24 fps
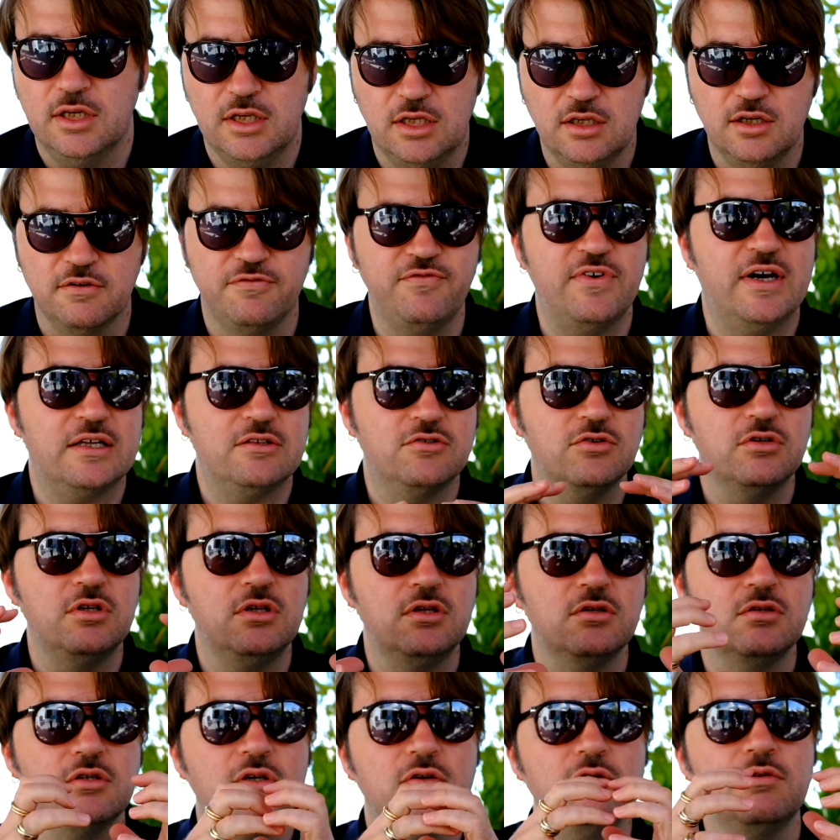like in a
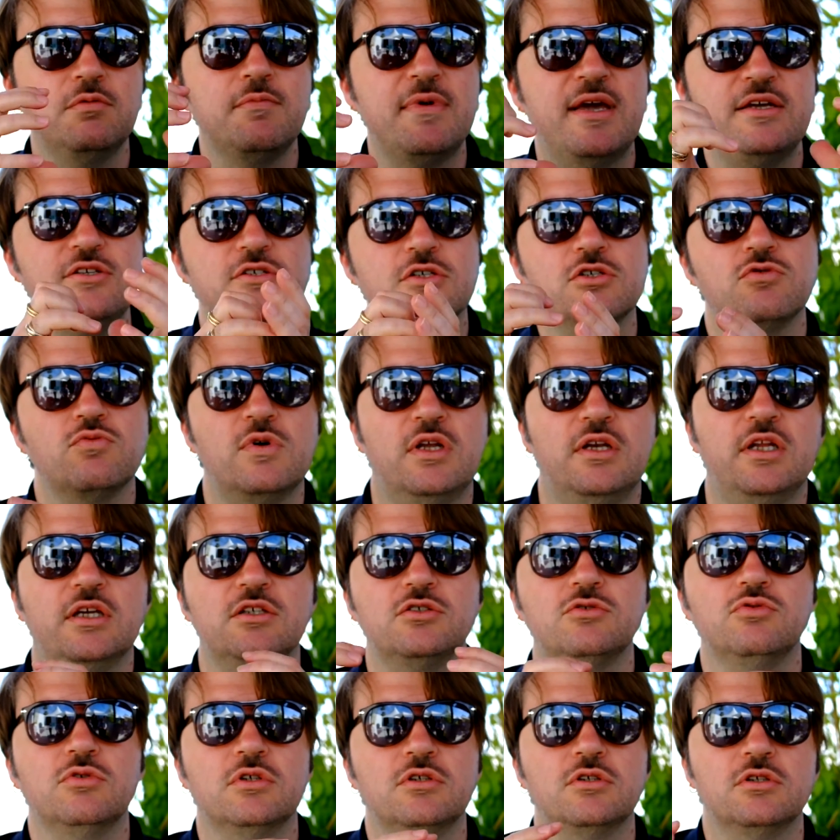factory, you know, images one
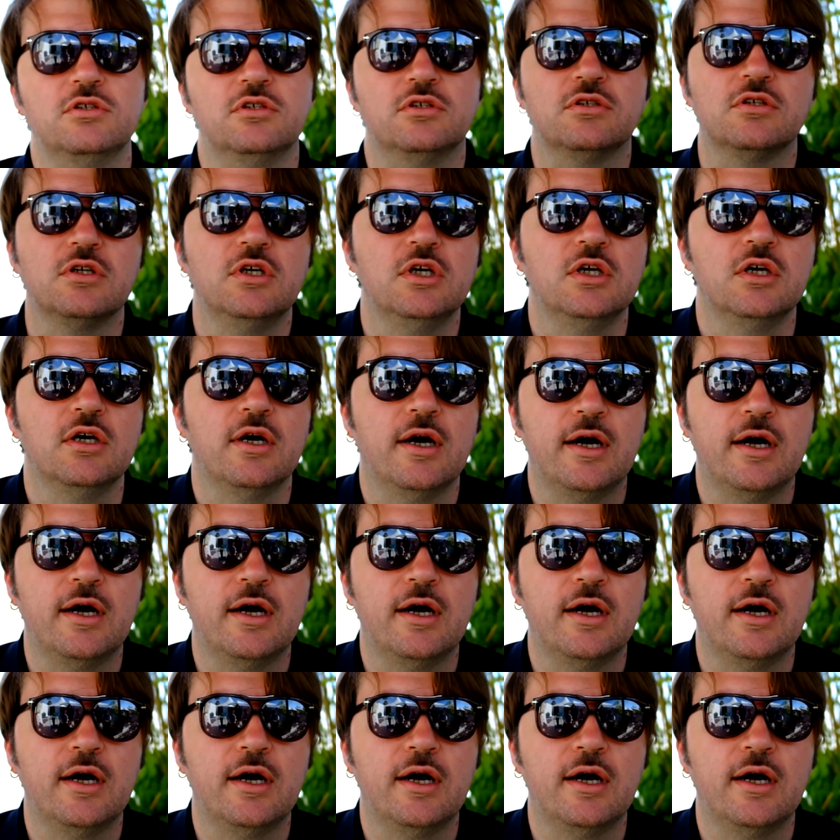next to another,